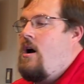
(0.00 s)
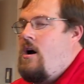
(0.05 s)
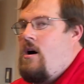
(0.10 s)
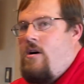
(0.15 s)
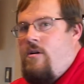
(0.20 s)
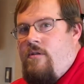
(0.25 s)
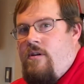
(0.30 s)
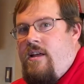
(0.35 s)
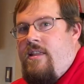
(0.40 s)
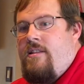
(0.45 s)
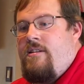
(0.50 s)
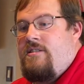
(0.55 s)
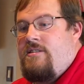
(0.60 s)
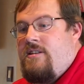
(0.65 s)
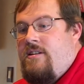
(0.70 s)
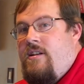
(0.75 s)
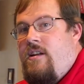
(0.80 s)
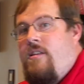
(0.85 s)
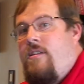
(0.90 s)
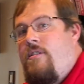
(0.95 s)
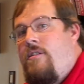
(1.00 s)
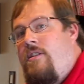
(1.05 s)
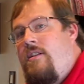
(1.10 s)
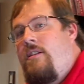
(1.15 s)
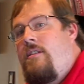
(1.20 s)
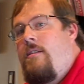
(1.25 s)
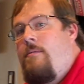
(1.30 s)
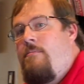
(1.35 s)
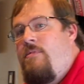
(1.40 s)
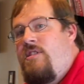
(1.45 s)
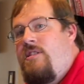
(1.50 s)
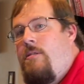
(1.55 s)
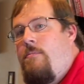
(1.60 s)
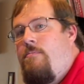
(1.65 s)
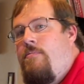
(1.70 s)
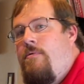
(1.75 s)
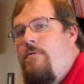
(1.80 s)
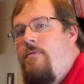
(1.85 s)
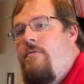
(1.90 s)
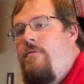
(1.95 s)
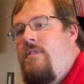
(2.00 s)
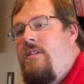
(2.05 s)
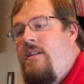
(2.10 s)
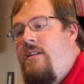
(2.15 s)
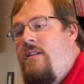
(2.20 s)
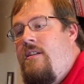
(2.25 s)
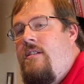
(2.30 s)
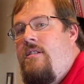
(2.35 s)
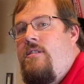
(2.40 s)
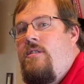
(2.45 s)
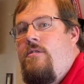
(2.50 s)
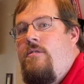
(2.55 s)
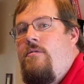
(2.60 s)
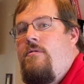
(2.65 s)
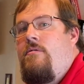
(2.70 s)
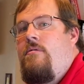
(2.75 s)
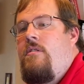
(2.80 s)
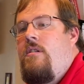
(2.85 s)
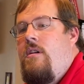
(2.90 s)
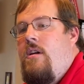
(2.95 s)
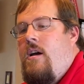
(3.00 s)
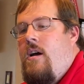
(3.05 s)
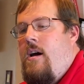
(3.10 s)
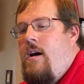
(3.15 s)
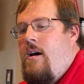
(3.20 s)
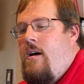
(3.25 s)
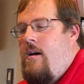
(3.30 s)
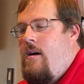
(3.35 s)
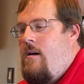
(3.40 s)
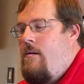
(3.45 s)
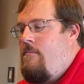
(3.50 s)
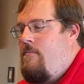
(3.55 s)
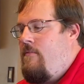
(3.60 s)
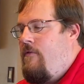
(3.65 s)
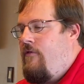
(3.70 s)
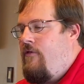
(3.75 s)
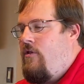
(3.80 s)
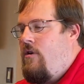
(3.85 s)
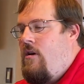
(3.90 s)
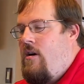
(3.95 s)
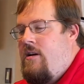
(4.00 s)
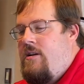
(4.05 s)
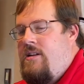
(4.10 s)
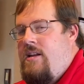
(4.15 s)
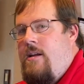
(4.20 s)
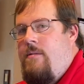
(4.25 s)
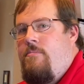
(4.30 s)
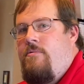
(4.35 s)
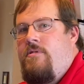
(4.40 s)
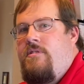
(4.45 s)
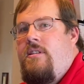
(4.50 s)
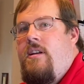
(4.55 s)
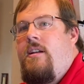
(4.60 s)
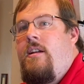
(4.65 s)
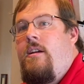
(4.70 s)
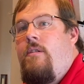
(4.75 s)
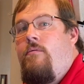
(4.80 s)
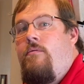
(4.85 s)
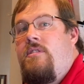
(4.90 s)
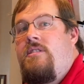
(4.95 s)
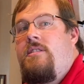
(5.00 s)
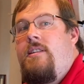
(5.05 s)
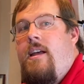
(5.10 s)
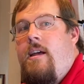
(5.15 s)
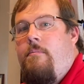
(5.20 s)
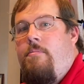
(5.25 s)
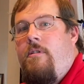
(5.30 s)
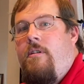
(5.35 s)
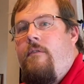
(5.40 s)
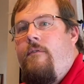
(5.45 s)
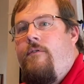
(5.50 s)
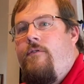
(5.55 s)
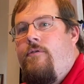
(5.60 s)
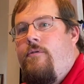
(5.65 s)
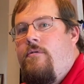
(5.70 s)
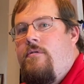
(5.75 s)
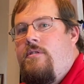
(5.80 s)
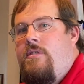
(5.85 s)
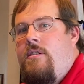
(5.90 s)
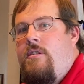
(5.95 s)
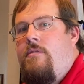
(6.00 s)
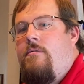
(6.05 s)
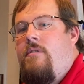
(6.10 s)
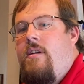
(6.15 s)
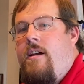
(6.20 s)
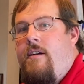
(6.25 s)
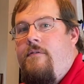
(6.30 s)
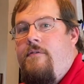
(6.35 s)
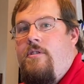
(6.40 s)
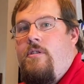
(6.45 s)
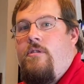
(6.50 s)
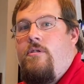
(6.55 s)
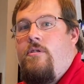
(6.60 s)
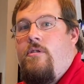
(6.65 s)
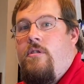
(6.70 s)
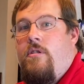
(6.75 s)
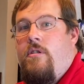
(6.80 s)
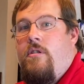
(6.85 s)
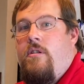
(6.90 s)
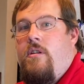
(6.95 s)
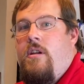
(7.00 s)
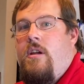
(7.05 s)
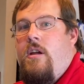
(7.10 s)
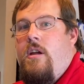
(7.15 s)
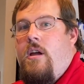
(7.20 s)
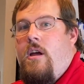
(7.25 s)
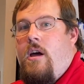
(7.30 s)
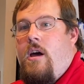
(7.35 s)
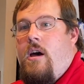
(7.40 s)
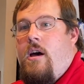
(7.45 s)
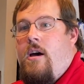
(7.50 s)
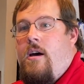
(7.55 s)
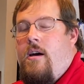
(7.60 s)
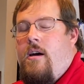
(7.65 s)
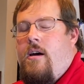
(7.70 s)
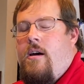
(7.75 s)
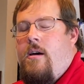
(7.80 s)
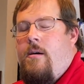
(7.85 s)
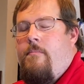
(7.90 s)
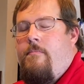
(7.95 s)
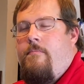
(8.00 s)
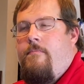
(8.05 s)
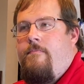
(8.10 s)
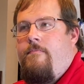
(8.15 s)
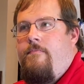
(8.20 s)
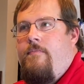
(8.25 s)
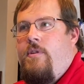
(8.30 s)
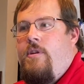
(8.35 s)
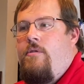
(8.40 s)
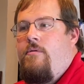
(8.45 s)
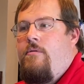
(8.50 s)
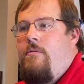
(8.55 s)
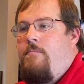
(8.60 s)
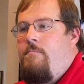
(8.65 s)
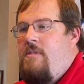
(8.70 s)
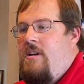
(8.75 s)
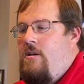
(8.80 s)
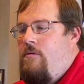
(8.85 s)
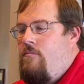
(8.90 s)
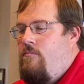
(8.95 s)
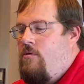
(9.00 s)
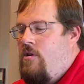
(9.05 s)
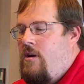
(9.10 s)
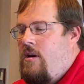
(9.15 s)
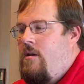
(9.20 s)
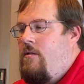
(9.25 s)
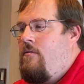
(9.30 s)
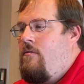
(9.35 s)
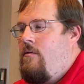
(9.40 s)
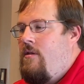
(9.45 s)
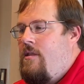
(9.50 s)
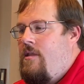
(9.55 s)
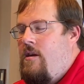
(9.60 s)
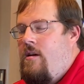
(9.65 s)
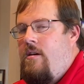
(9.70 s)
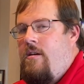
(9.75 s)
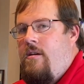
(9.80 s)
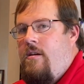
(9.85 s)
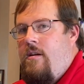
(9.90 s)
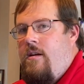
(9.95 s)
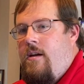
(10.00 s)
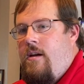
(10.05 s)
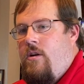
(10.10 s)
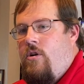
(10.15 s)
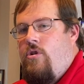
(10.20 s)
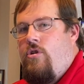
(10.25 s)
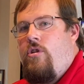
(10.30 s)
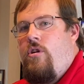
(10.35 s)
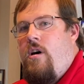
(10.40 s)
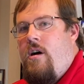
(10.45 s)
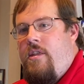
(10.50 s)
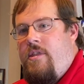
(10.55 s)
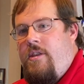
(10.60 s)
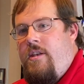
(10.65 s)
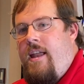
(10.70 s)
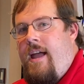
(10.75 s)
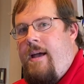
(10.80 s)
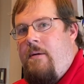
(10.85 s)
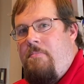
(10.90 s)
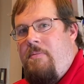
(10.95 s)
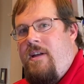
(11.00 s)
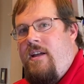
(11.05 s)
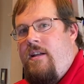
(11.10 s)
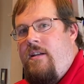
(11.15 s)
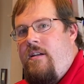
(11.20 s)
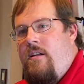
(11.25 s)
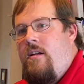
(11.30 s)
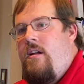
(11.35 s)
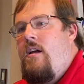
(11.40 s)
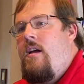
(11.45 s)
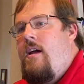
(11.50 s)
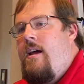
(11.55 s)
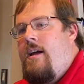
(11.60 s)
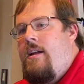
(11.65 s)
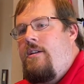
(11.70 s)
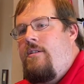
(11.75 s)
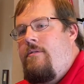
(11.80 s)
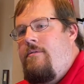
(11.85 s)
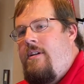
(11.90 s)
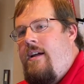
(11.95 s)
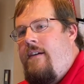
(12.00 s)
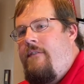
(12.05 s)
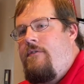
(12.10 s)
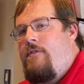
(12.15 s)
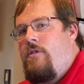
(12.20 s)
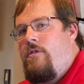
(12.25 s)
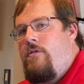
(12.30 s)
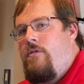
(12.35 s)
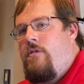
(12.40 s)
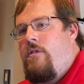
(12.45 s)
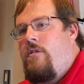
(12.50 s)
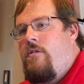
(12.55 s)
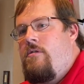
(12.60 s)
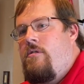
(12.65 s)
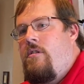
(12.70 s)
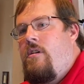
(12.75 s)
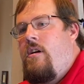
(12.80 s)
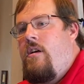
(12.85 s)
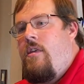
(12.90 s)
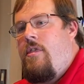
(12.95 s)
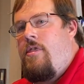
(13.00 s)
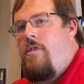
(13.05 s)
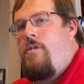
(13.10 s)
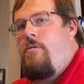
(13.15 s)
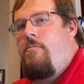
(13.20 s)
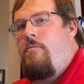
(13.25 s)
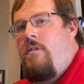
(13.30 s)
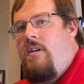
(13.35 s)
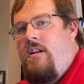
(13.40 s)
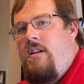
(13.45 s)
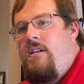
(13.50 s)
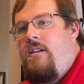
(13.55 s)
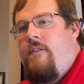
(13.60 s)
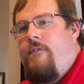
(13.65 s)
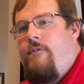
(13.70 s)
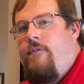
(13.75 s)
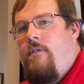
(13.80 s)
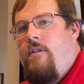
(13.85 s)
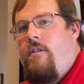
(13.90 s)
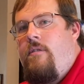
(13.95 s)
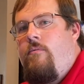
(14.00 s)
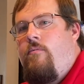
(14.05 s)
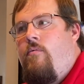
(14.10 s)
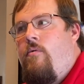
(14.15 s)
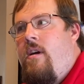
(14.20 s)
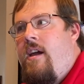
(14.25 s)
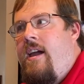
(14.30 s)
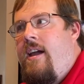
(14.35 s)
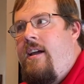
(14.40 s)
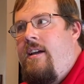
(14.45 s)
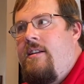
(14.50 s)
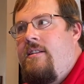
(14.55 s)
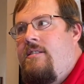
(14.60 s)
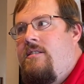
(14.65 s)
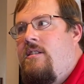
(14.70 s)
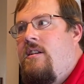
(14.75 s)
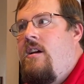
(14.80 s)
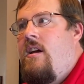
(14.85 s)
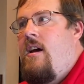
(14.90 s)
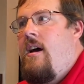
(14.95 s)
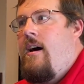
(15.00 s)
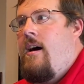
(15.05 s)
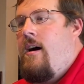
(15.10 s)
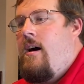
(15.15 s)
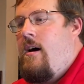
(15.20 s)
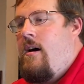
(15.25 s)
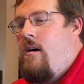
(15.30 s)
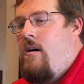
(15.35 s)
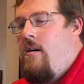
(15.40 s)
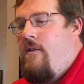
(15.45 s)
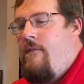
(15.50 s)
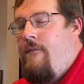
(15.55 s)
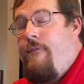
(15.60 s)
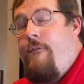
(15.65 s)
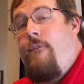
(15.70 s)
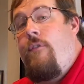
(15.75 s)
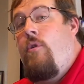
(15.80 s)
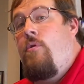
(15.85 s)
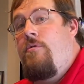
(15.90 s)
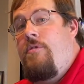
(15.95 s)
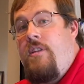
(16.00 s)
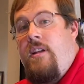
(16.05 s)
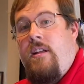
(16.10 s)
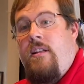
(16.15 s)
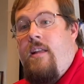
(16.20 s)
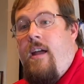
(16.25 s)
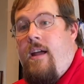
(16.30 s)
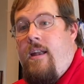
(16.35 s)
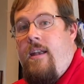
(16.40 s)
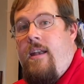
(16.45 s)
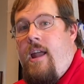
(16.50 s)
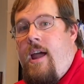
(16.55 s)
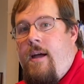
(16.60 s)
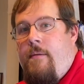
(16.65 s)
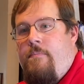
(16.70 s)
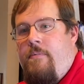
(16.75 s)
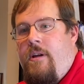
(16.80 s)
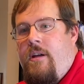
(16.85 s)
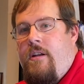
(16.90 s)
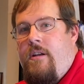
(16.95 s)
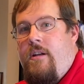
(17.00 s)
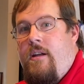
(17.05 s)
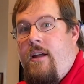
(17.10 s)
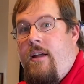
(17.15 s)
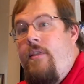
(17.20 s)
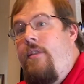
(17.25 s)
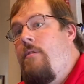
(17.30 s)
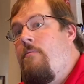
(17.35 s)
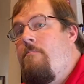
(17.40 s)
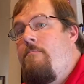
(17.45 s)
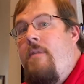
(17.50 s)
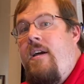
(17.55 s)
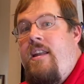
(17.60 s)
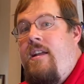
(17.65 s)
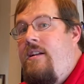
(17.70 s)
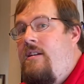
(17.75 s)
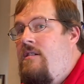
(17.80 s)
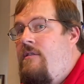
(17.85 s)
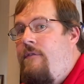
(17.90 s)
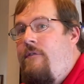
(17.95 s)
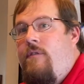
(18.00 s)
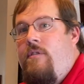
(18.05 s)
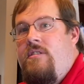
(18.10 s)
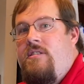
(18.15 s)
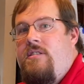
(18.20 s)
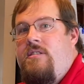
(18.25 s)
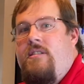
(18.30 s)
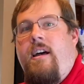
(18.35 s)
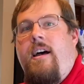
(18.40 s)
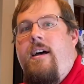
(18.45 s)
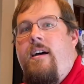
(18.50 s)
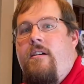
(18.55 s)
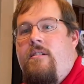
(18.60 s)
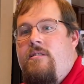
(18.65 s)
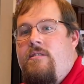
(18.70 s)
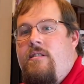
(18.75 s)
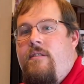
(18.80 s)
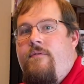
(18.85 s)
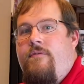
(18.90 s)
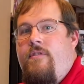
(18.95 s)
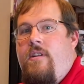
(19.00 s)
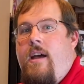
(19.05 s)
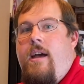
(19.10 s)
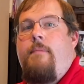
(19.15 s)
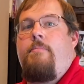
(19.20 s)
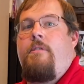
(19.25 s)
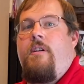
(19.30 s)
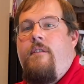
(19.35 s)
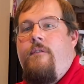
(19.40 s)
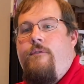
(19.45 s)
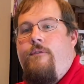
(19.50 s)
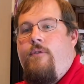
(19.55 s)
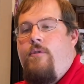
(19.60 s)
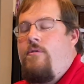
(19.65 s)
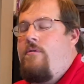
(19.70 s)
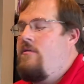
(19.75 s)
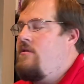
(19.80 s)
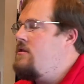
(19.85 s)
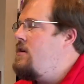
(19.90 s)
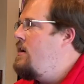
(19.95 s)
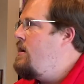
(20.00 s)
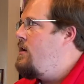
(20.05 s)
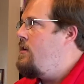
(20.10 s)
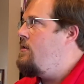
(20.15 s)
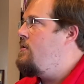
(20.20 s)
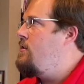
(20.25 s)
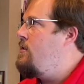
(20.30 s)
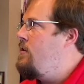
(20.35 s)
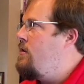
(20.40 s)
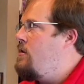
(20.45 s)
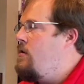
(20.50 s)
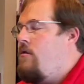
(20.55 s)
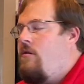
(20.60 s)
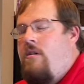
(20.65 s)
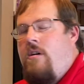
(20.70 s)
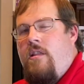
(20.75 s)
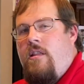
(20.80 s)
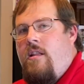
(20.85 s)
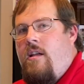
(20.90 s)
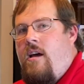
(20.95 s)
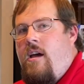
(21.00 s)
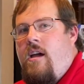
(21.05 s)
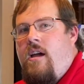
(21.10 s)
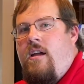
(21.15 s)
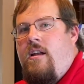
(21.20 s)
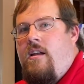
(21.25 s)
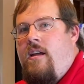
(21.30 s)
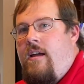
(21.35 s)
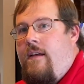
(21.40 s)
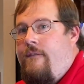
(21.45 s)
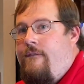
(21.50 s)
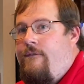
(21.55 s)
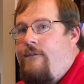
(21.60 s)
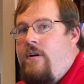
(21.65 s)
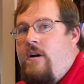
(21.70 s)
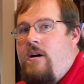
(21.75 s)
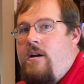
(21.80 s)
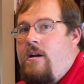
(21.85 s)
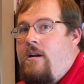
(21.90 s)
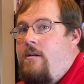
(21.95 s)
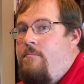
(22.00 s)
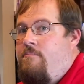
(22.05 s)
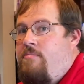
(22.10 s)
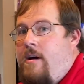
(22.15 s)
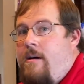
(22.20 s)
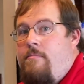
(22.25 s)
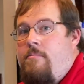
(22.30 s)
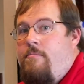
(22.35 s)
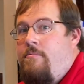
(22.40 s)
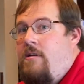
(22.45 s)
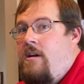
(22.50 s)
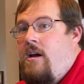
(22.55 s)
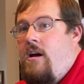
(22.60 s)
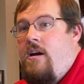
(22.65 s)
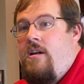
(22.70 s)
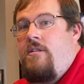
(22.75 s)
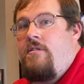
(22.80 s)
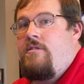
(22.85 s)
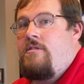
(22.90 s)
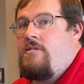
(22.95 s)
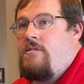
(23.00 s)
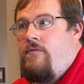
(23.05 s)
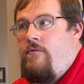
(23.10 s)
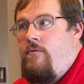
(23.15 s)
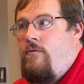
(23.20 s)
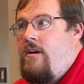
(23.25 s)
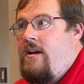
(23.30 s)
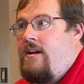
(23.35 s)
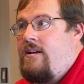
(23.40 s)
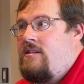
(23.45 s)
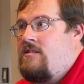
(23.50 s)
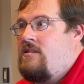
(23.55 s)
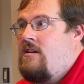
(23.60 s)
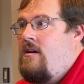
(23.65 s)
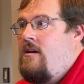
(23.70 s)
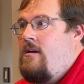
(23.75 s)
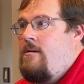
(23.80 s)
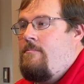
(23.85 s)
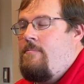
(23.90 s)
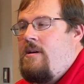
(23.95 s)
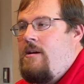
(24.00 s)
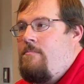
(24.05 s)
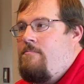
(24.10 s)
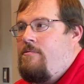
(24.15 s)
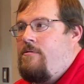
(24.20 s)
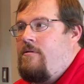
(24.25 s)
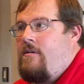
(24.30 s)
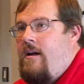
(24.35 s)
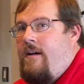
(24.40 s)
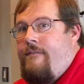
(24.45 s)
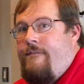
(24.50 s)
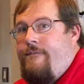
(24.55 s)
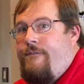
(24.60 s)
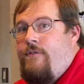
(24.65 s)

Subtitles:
Oh, and there's another thing that Mr. Boon didn't do for our table setting was napkin folds, and you would have to learn, you would be working with a cloth napkin, and you would have to learn 3 different ways of folding that napkin. And there are many different styles of napkin folds. You can go online and find probably hundreds of ways people have